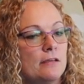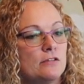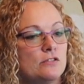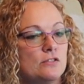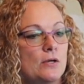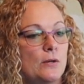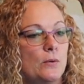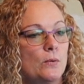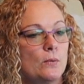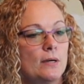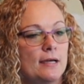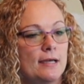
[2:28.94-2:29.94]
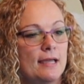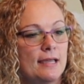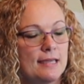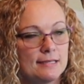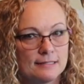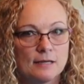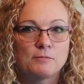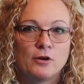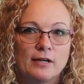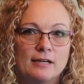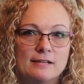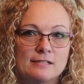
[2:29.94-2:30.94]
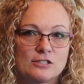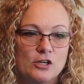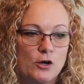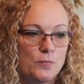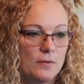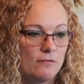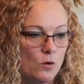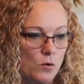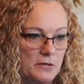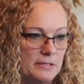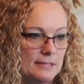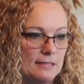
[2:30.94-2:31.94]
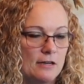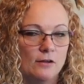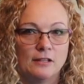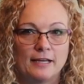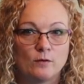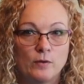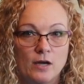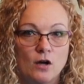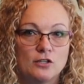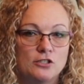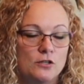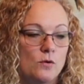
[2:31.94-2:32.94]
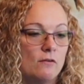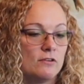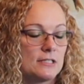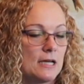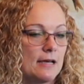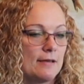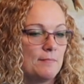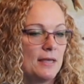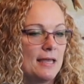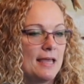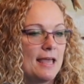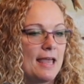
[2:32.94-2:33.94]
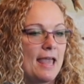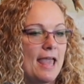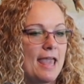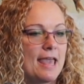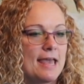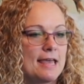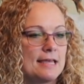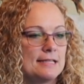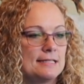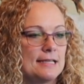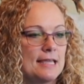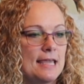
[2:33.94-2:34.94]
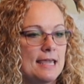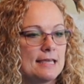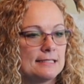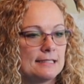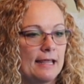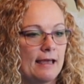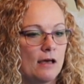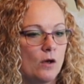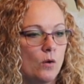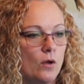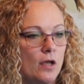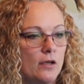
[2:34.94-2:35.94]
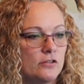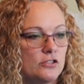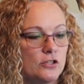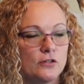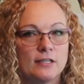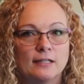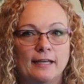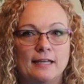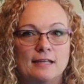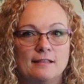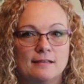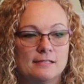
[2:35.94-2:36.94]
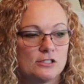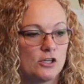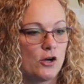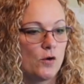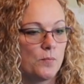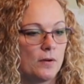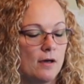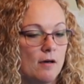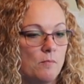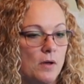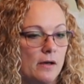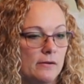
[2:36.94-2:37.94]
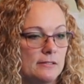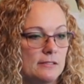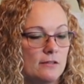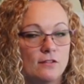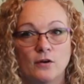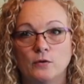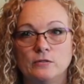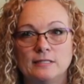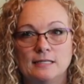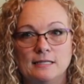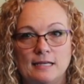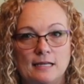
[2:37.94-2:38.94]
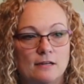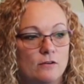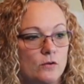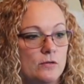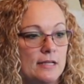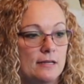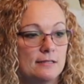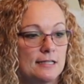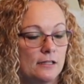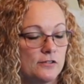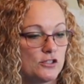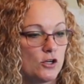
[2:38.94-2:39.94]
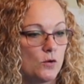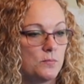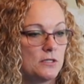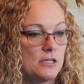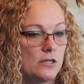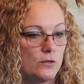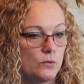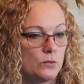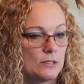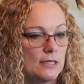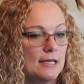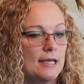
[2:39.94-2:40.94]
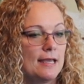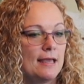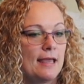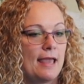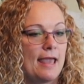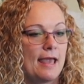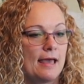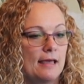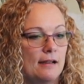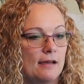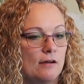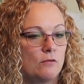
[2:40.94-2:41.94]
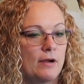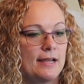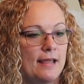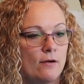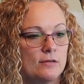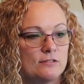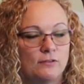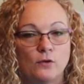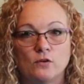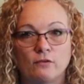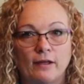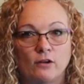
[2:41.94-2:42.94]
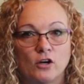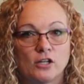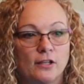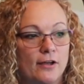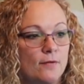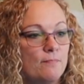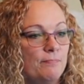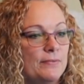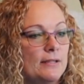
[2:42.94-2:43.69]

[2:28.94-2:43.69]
So he has upgraded his scope, of course, you know, like we all do over time. And he is now circulating this scope amongst those in need who need a telescope to use. And right now it's floating around our club,